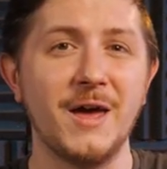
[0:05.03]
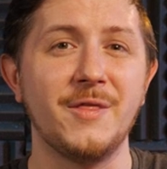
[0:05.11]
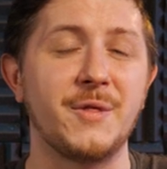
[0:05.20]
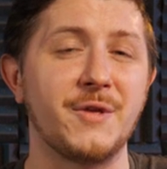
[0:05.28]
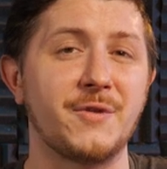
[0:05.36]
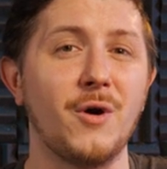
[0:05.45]

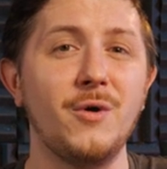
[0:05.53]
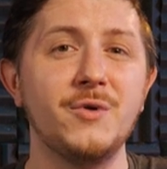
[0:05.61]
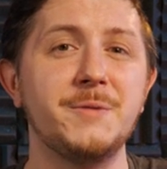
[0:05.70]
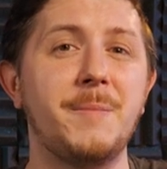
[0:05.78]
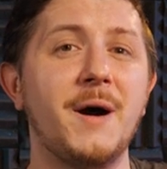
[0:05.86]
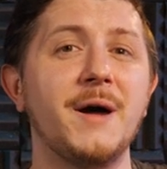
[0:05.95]
that is
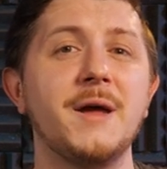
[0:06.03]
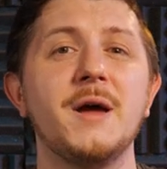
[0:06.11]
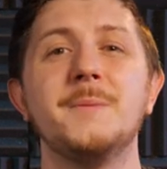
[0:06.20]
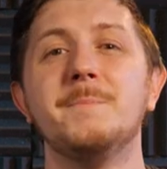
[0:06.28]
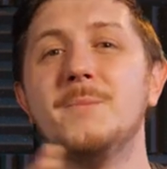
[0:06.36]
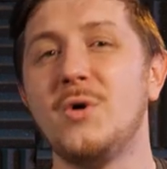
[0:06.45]
owned by
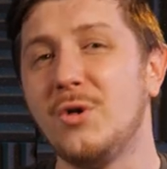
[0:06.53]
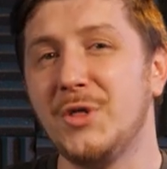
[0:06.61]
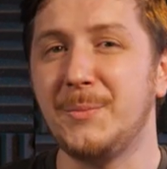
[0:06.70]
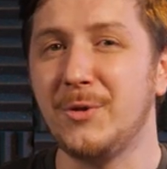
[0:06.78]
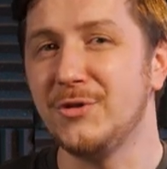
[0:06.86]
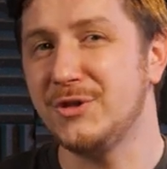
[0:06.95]

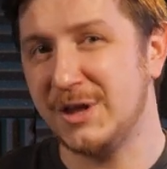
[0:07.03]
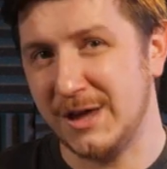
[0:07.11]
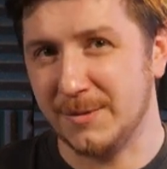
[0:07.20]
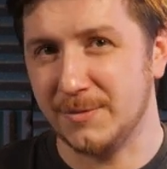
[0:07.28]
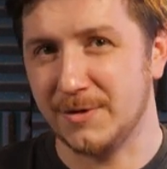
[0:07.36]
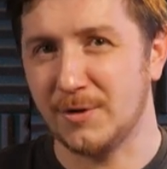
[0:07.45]
multiple
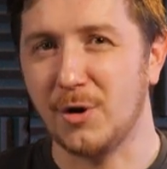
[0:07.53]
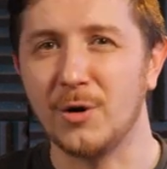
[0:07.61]
teams